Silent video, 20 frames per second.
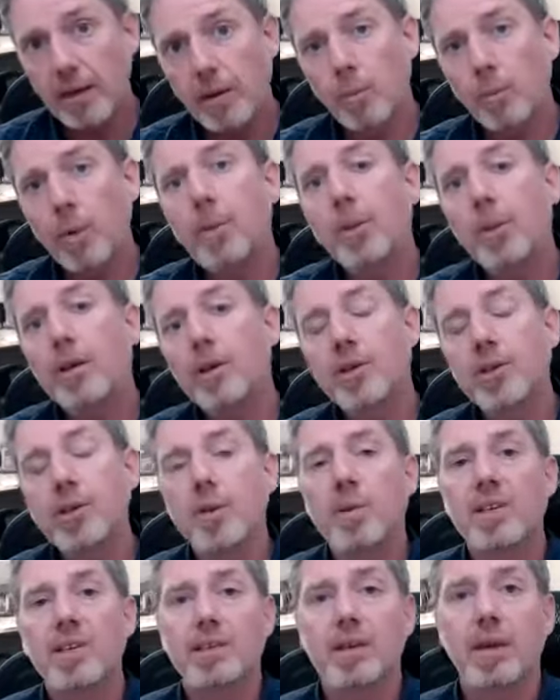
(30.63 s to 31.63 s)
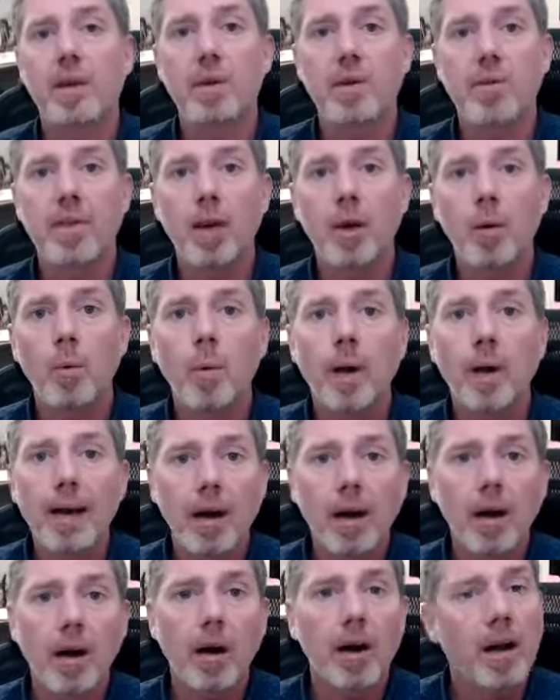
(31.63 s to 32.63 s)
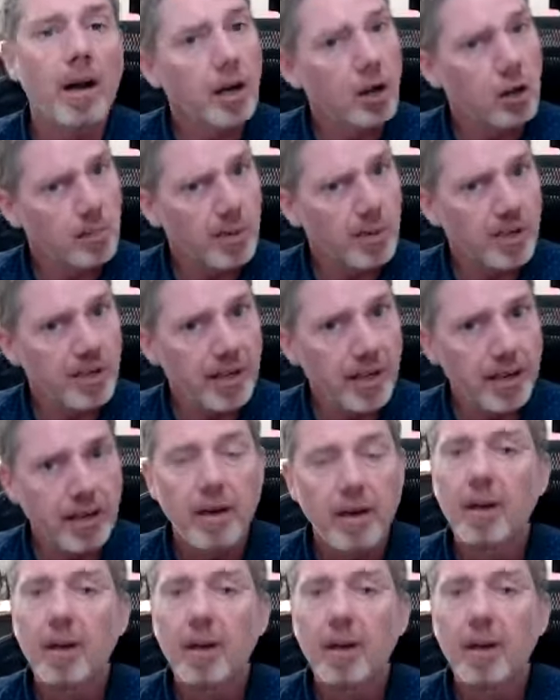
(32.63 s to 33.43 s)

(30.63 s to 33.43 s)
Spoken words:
we want to show the seller that we are 100%.